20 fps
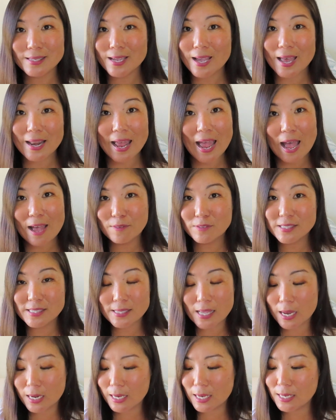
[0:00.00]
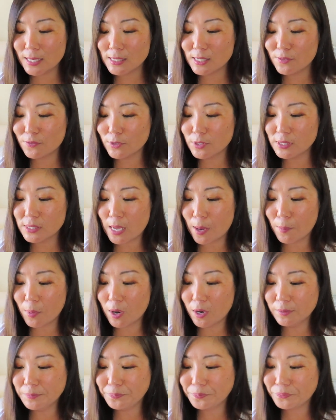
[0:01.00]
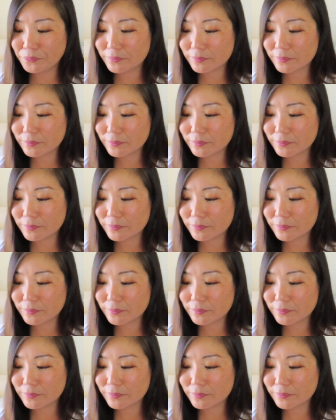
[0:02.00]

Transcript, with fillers: you gotta have sunnies for summer.